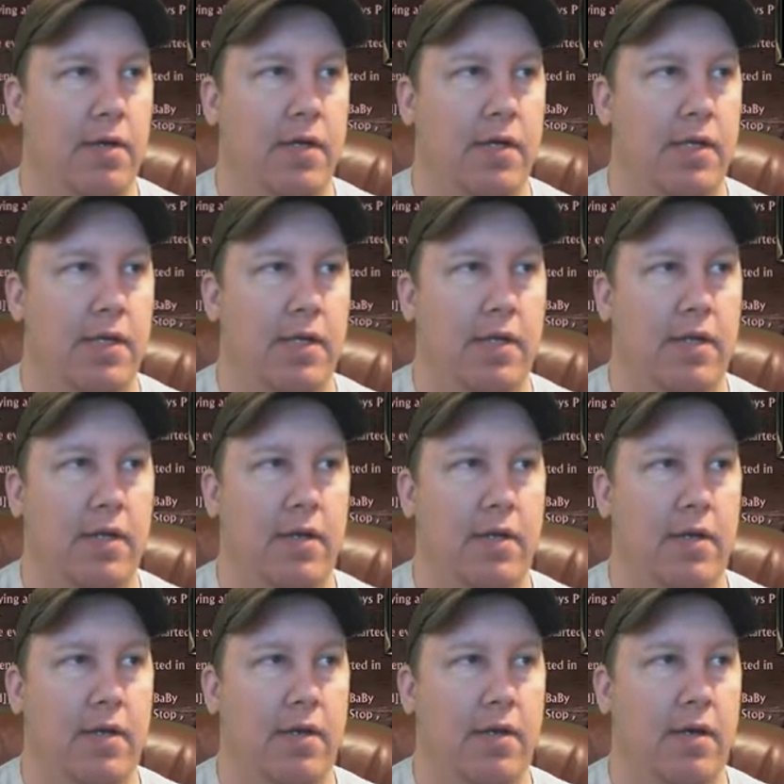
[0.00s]
and
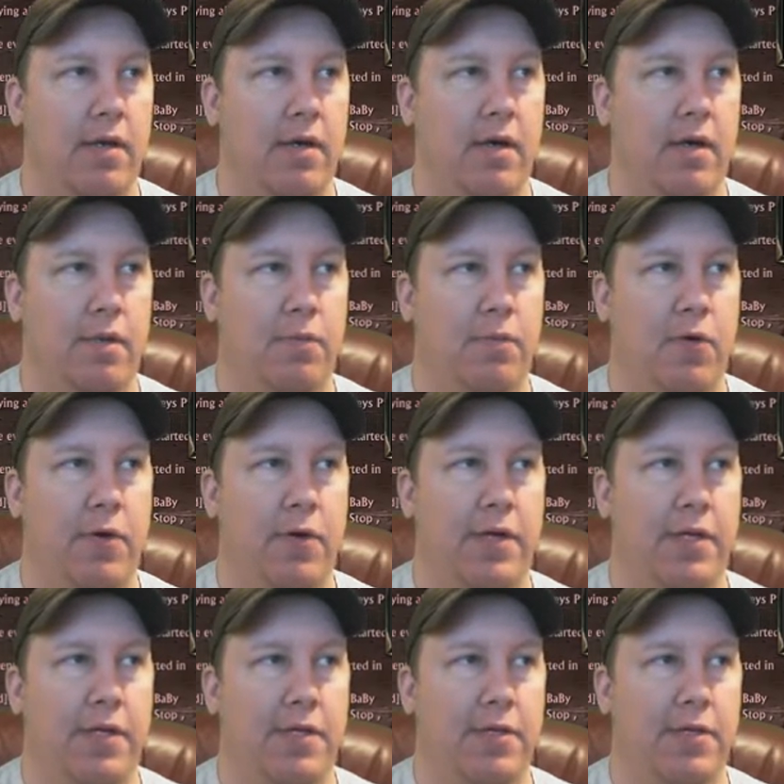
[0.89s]
then uh, point
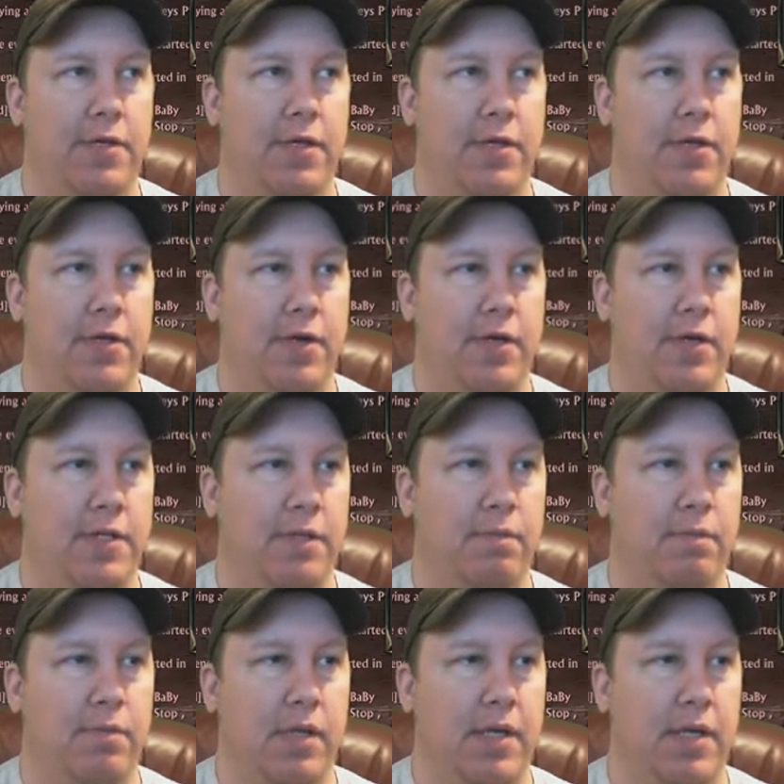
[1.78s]
into
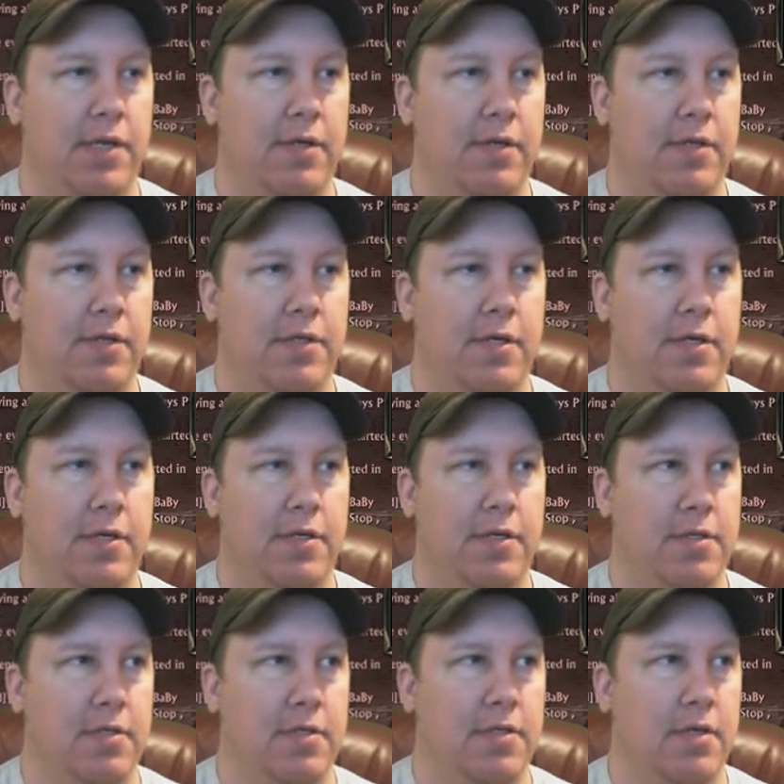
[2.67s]
increasing planar
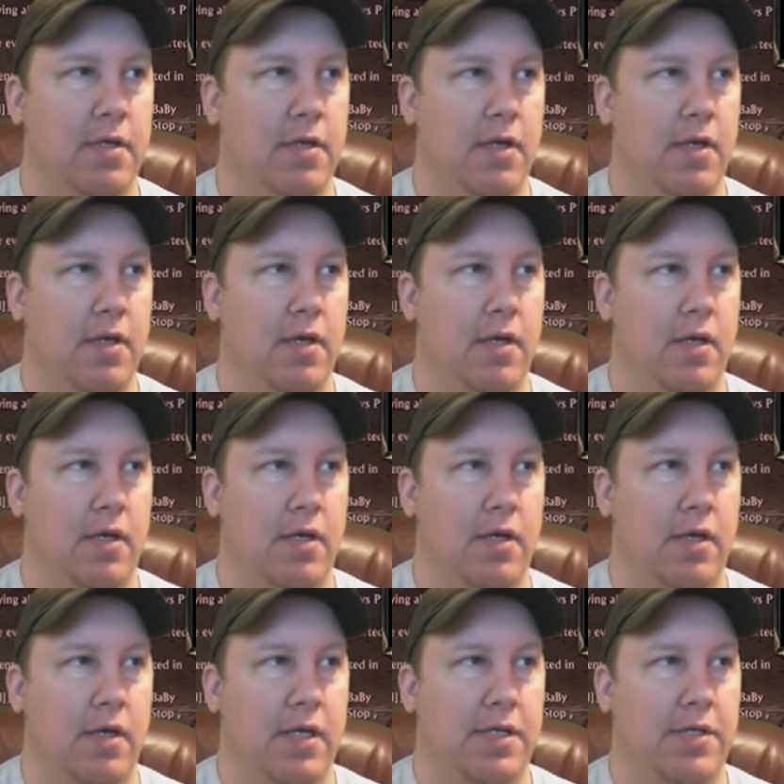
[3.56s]
charges.
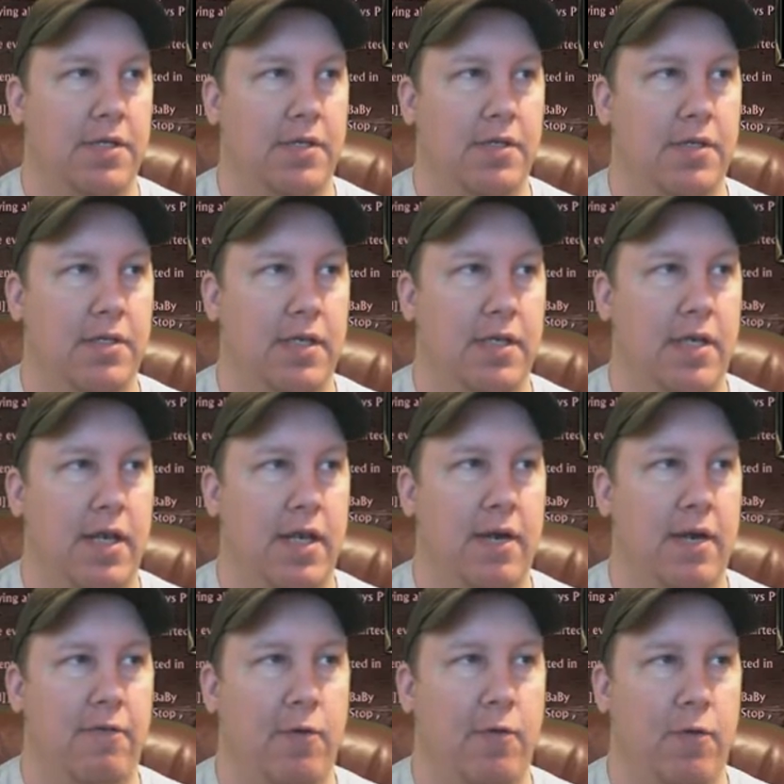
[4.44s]
As you can see,
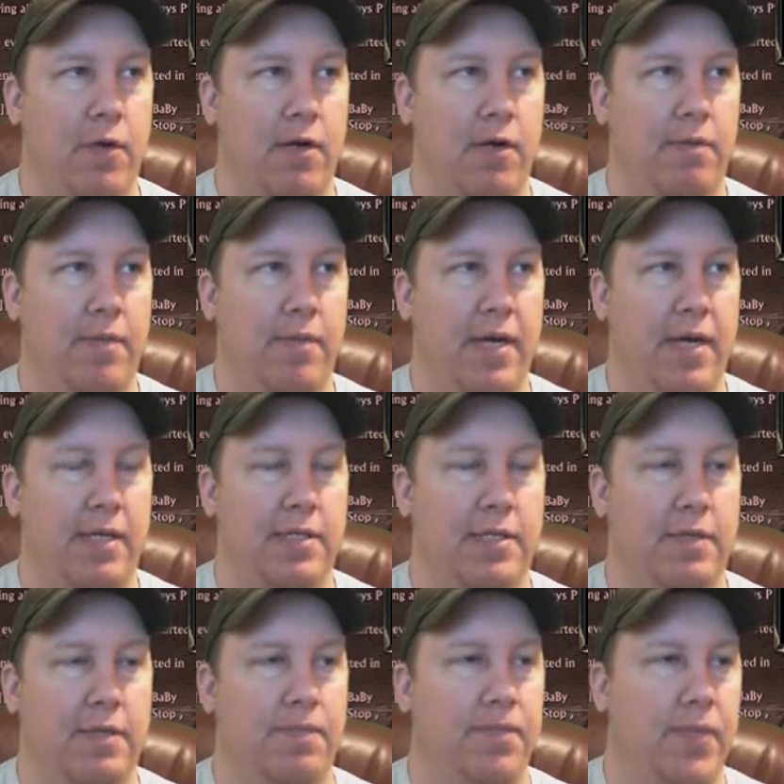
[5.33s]
every one of them has
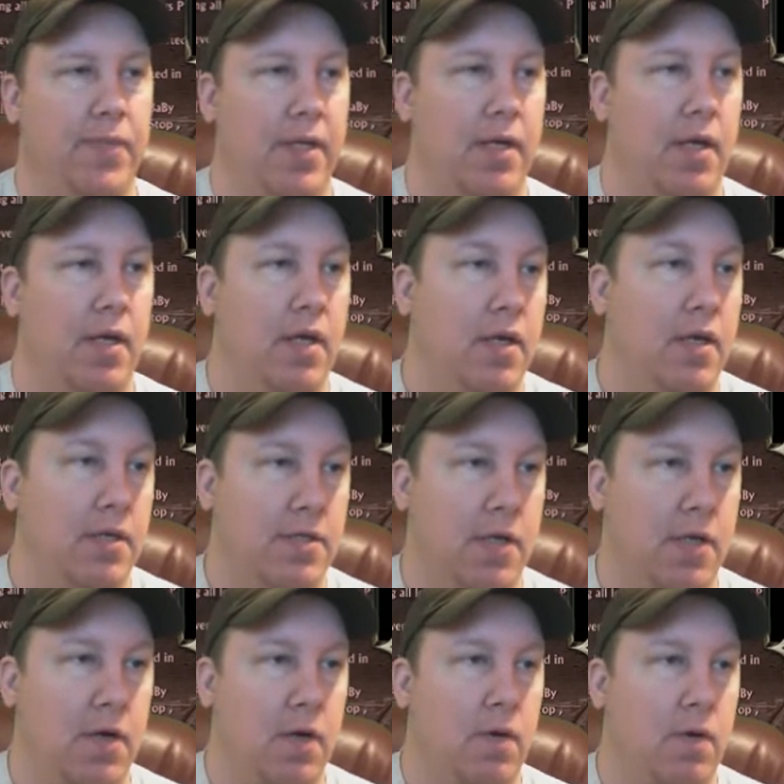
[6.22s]
it.
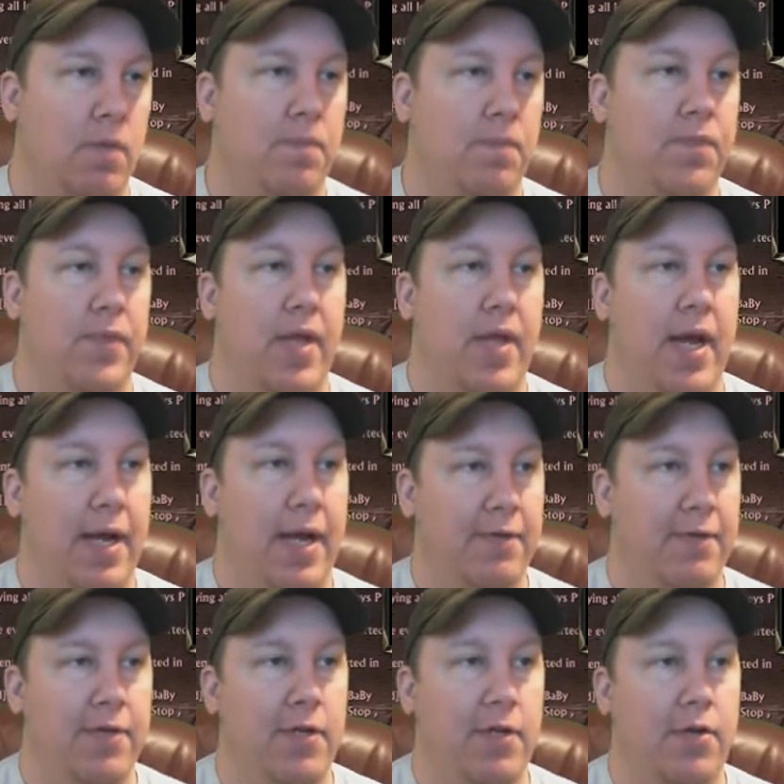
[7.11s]
So
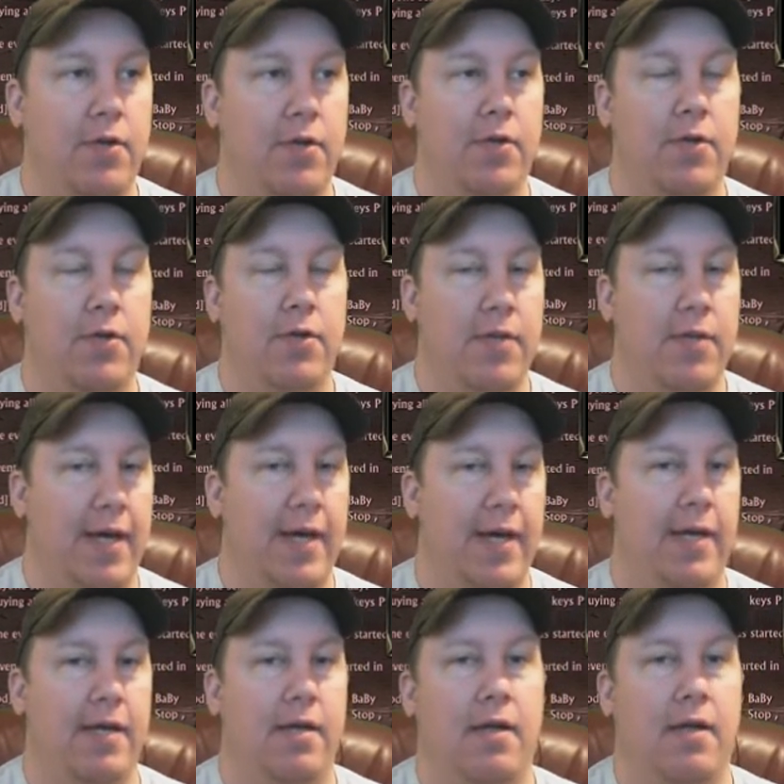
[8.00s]
after you do
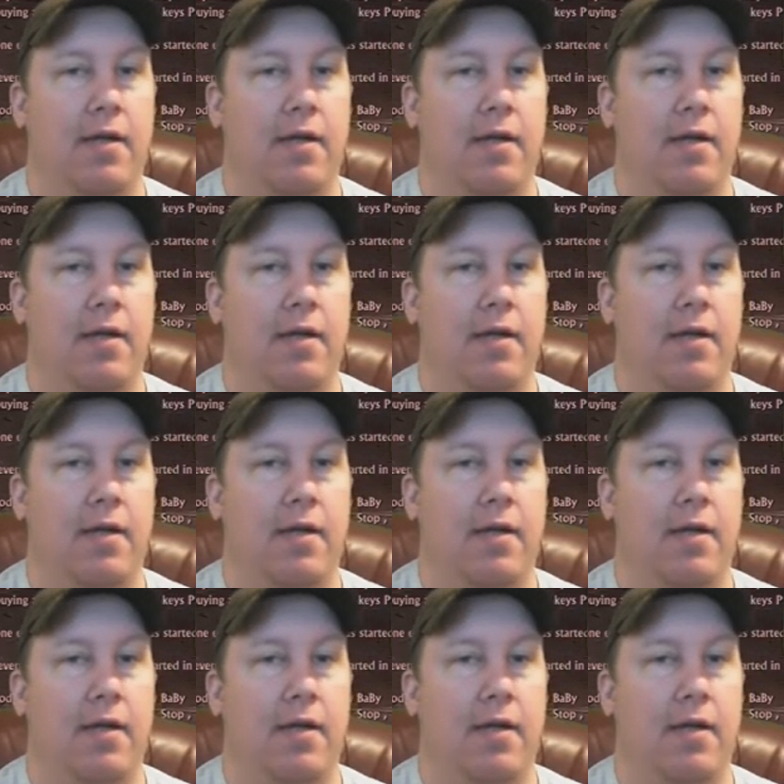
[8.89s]
that,